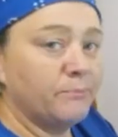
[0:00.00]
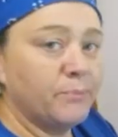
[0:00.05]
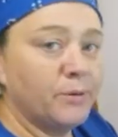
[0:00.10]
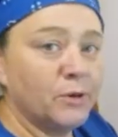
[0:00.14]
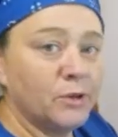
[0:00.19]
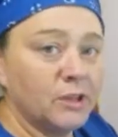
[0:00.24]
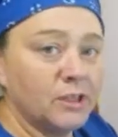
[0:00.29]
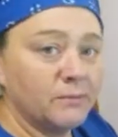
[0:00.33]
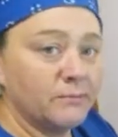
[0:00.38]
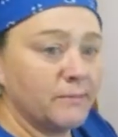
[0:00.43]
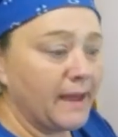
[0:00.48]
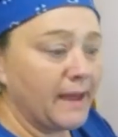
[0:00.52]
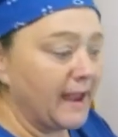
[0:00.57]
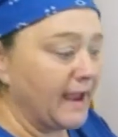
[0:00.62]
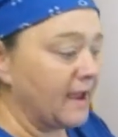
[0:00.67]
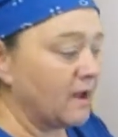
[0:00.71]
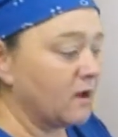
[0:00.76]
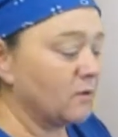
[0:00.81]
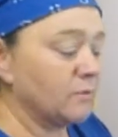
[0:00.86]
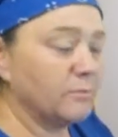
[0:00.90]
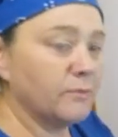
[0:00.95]
pull them
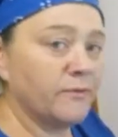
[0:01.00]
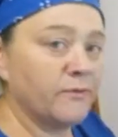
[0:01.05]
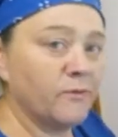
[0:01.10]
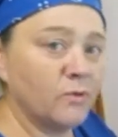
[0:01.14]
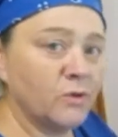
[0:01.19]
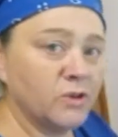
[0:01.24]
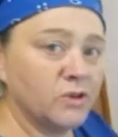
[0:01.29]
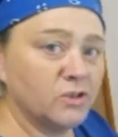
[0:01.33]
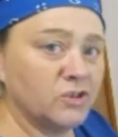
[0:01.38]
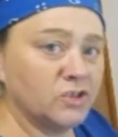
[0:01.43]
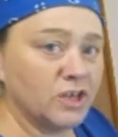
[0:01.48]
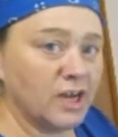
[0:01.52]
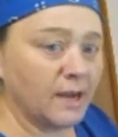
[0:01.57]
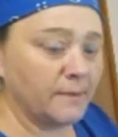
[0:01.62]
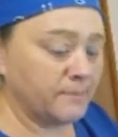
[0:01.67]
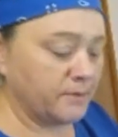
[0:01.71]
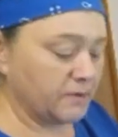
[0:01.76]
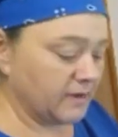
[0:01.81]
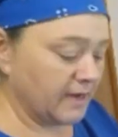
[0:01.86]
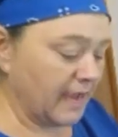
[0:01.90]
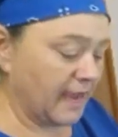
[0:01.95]
out before you
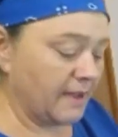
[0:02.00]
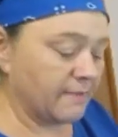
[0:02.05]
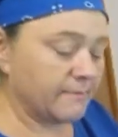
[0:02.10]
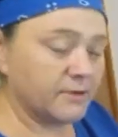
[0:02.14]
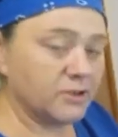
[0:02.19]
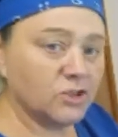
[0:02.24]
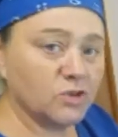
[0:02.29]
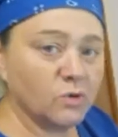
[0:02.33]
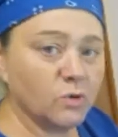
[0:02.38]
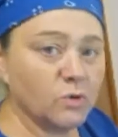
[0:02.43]
chop your cabbage,